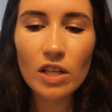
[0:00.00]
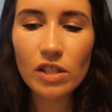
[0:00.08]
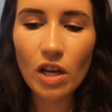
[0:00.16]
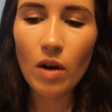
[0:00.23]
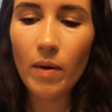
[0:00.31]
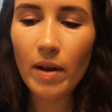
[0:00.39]

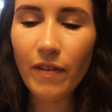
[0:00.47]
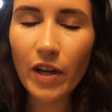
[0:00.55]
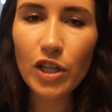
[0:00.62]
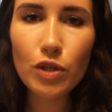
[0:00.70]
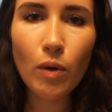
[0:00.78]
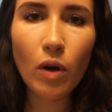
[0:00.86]
So if
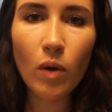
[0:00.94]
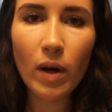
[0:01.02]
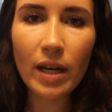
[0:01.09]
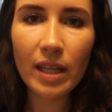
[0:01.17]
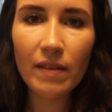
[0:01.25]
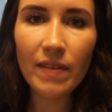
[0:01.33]
I do, I'll go
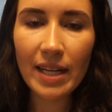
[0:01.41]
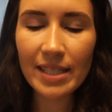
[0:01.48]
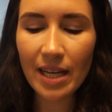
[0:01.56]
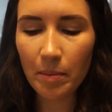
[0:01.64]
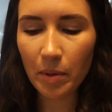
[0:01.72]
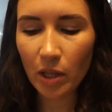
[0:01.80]
ahead and leave that
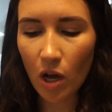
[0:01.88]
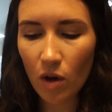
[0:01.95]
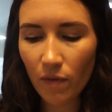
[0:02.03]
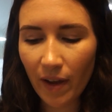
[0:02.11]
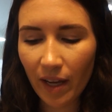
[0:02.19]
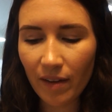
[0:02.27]
down
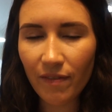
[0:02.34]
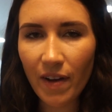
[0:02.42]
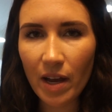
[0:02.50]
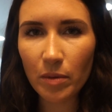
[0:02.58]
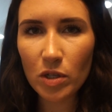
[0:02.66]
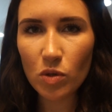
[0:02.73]
below if I can
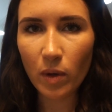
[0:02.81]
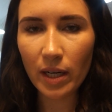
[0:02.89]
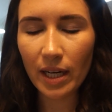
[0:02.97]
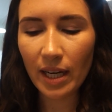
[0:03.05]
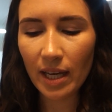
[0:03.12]
find which one it